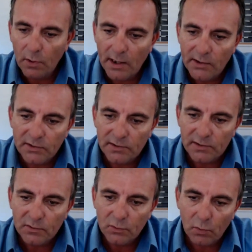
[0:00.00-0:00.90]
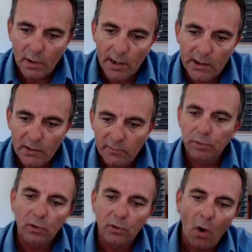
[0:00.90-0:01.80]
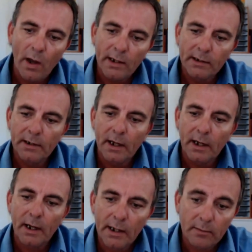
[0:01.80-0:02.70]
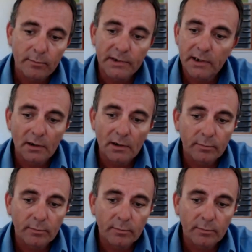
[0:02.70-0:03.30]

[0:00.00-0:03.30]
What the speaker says: situations where you've applied a